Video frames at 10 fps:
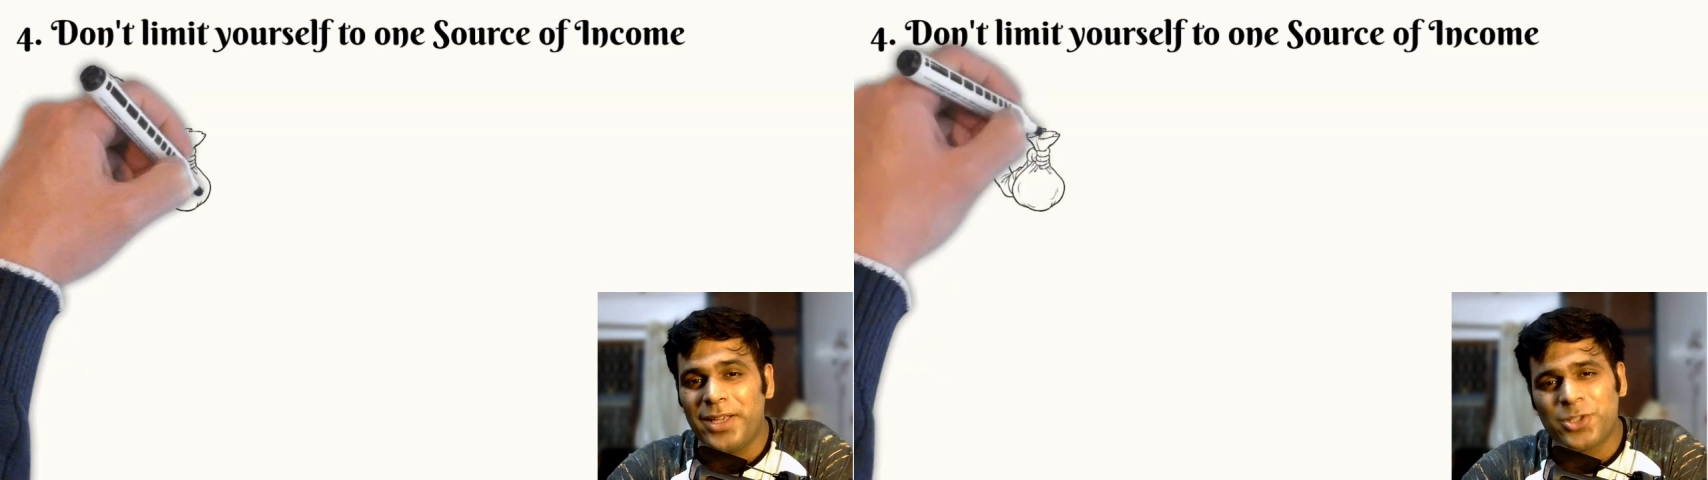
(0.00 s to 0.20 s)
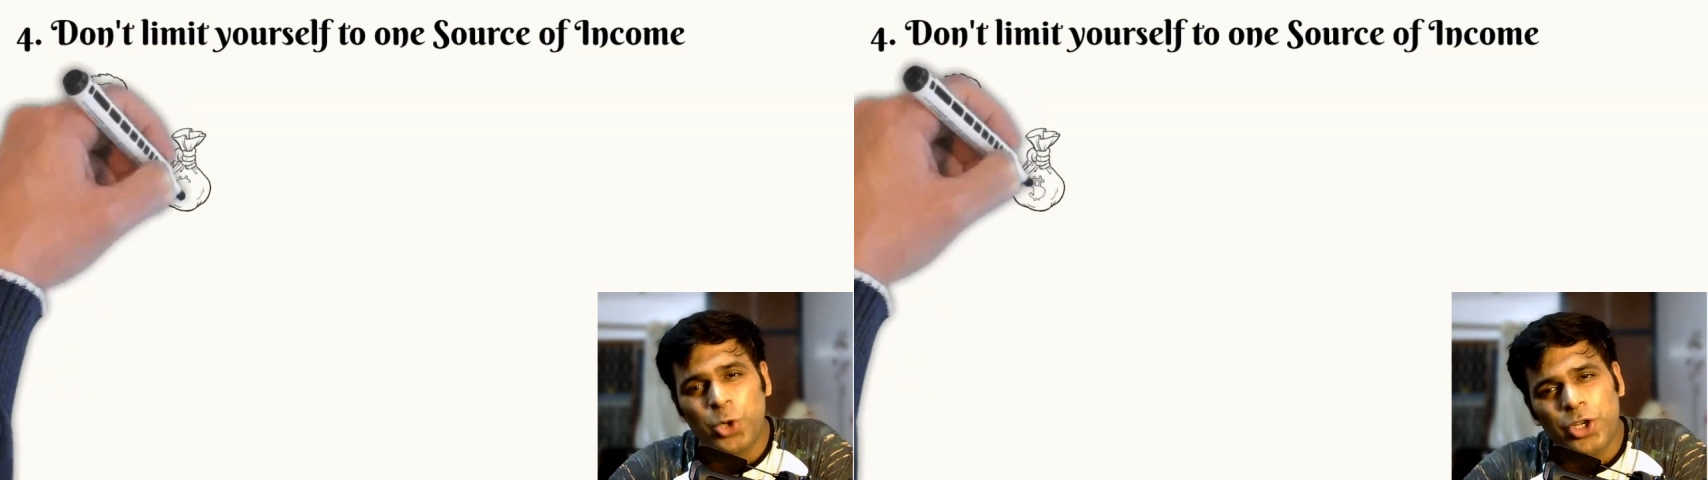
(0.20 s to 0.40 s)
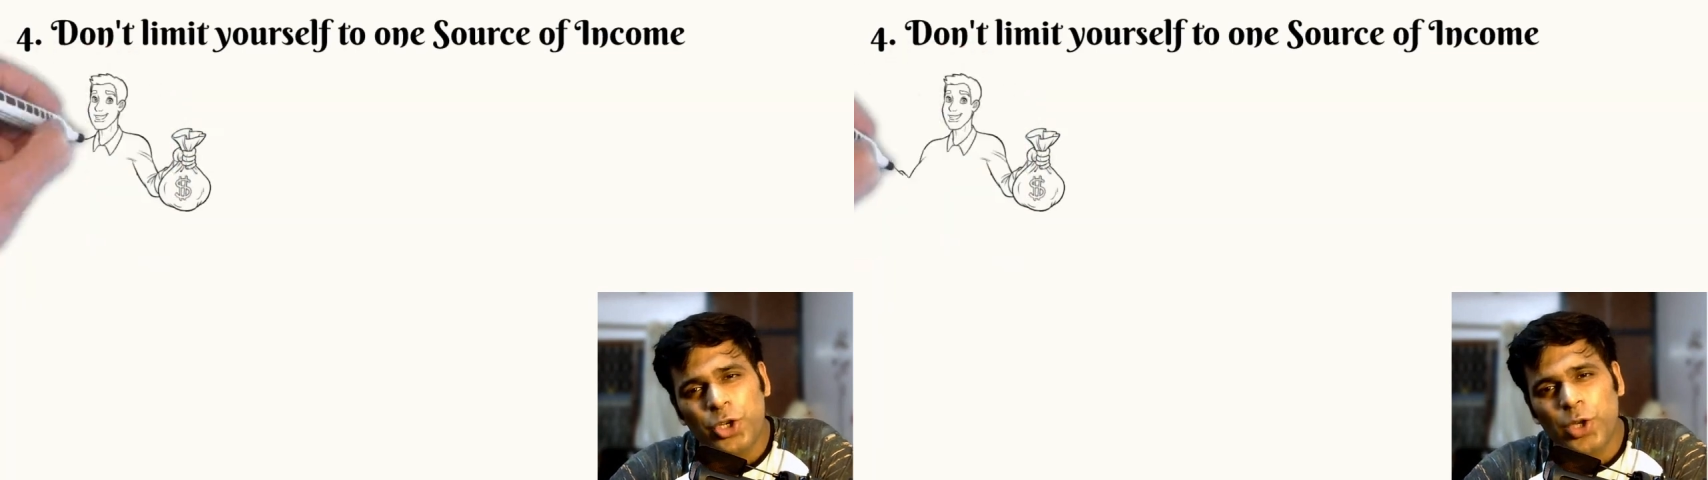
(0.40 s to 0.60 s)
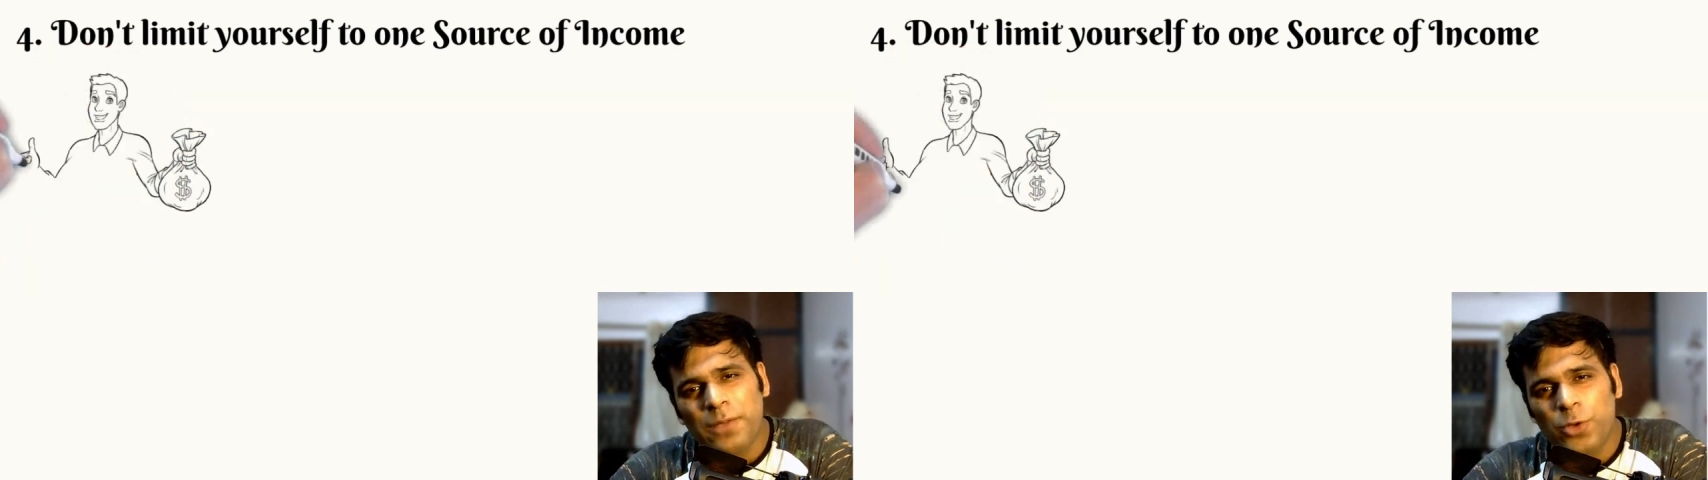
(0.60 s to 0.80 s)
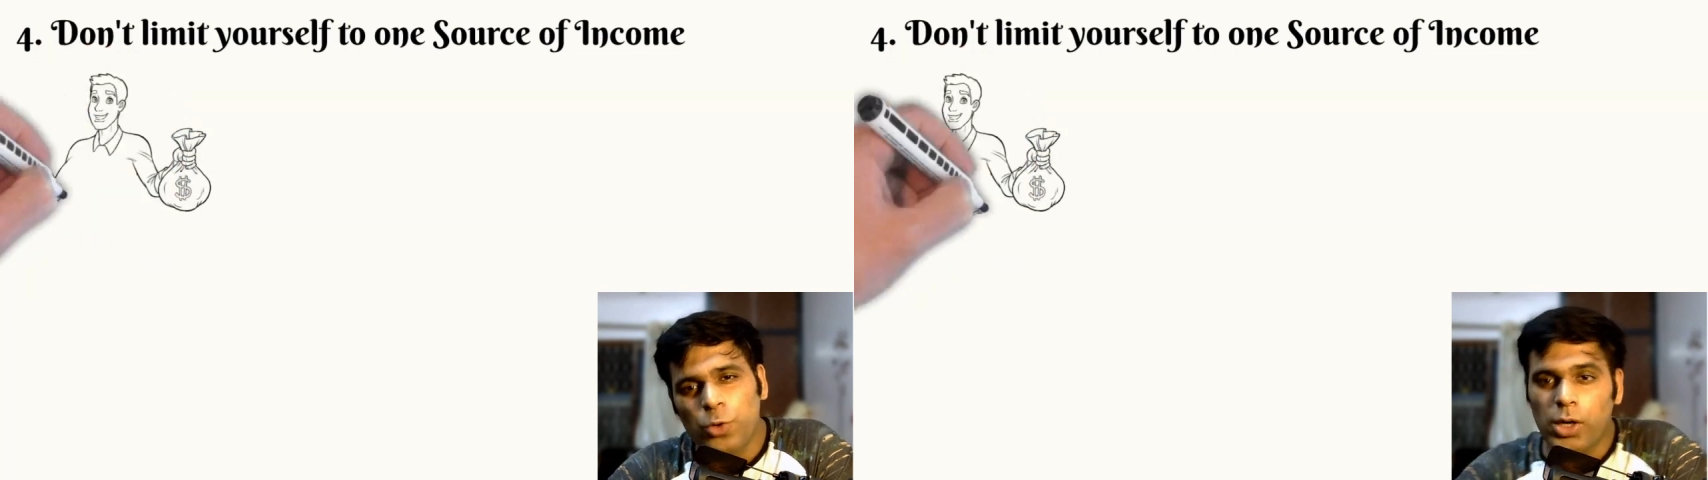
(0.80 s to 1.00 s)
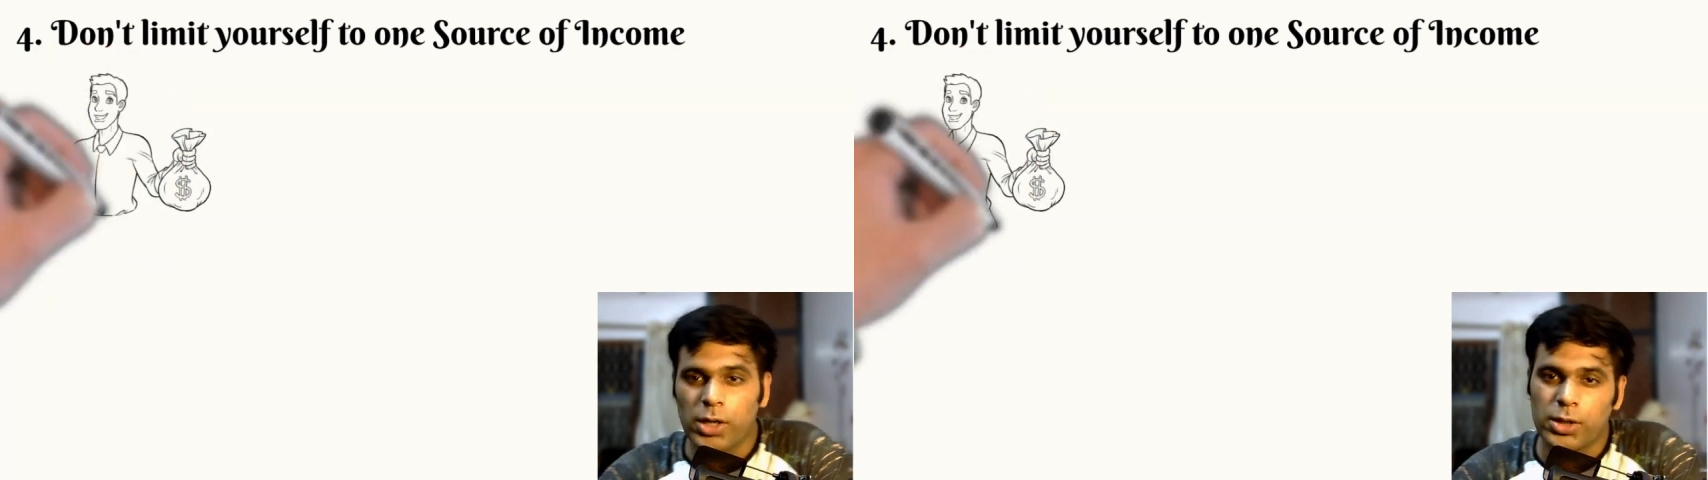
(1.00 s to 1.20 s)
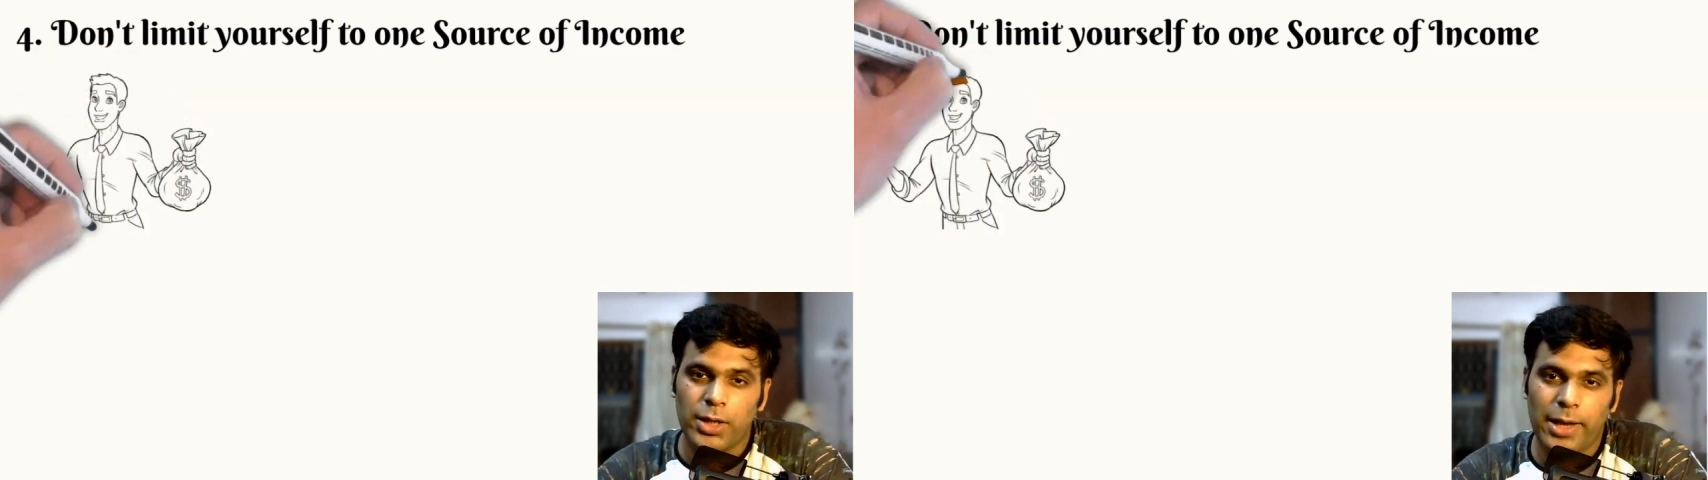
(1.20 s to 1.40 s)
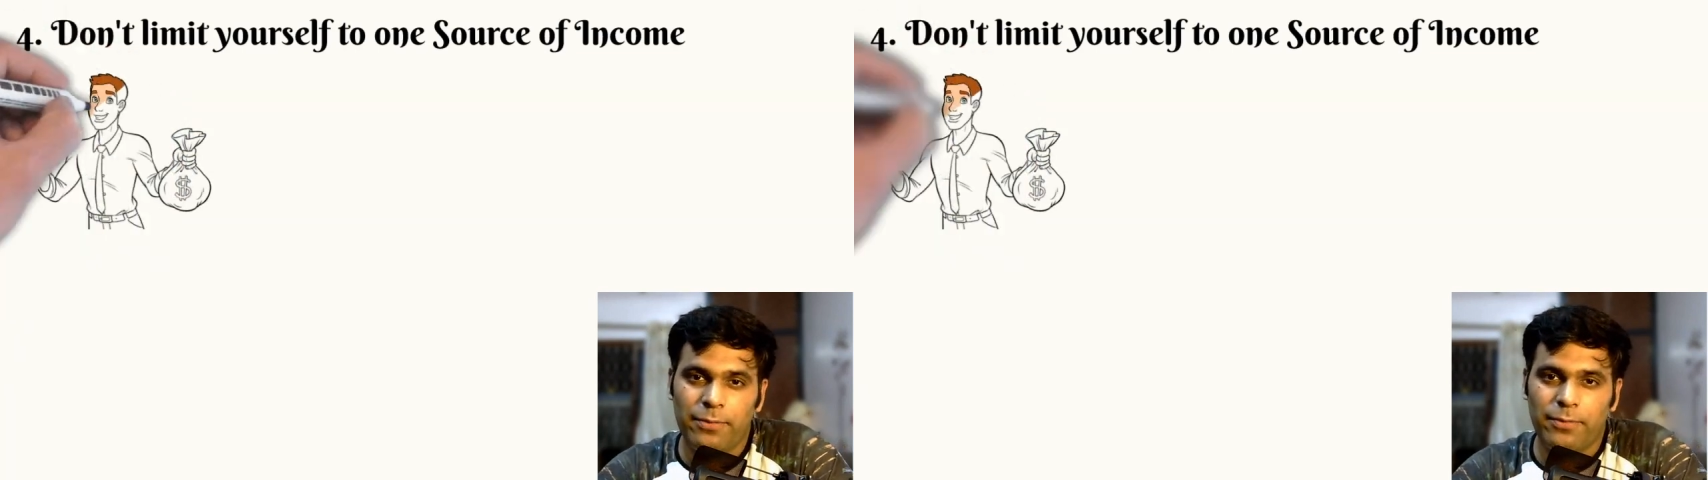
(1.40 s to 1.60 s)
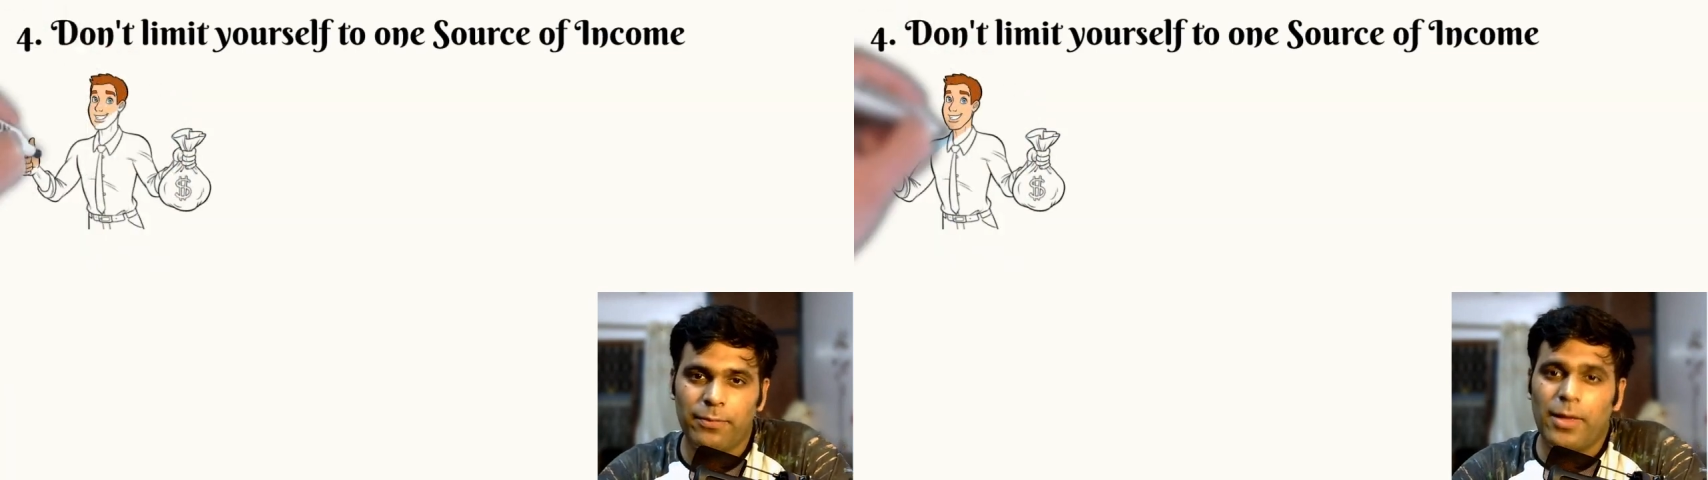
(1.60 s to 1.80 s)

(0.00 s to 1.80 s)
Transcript: is good to give you a good life